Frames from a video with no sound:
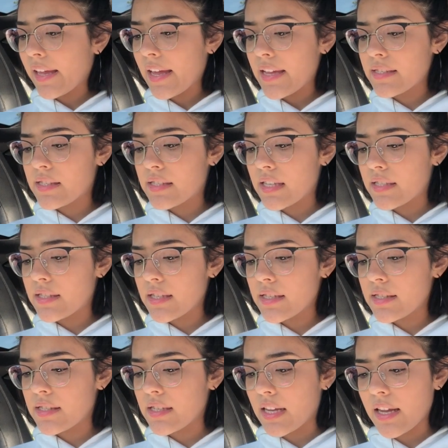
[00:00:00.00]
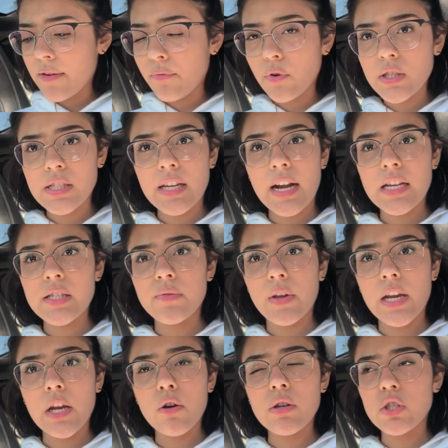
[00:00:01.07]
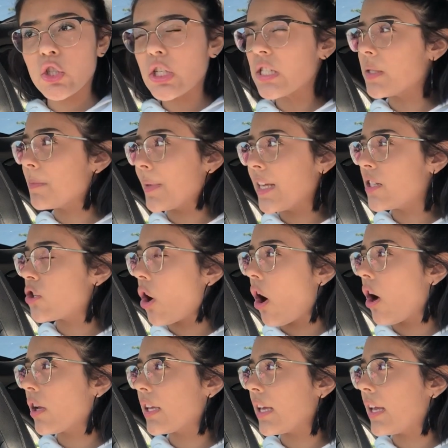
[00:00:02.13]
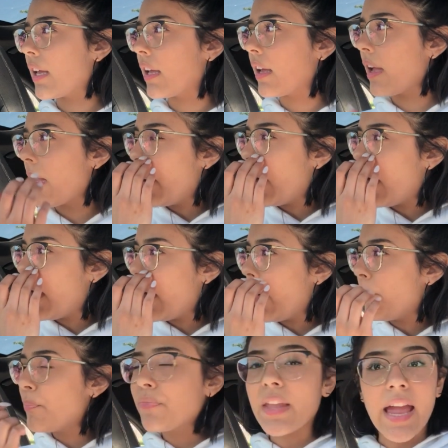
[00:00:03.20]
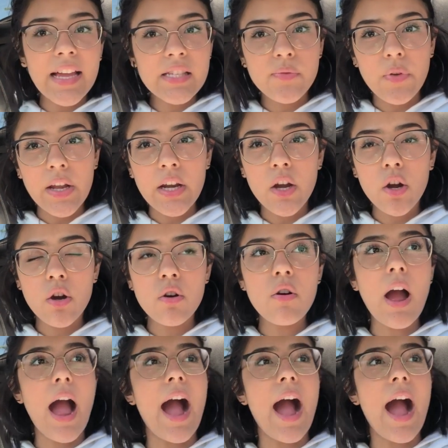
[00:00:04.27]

I guess this is it for today's video. It's just me talking. But next video,